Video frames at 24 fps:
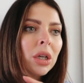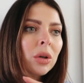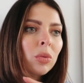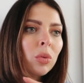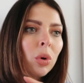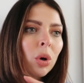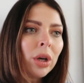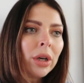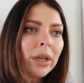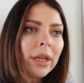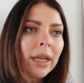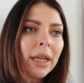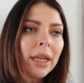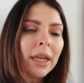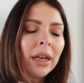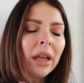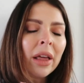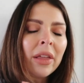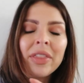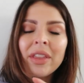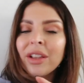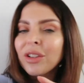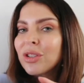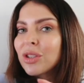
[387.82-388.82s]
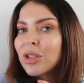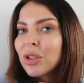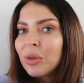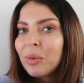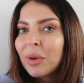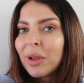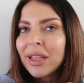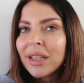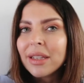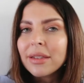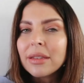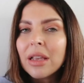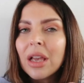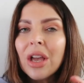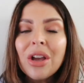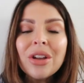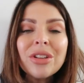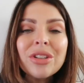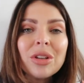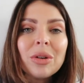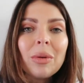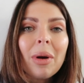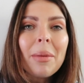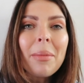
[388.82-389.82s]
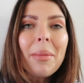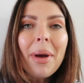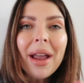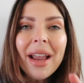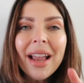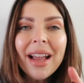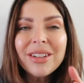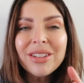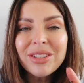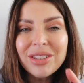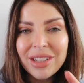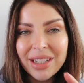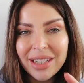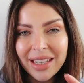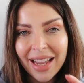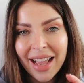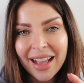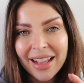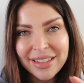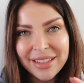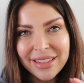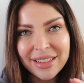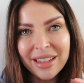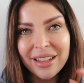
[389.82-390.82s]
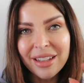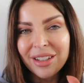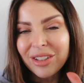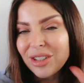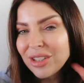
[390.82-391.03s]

one in, I think, 2 weeks. So I might actually ask her.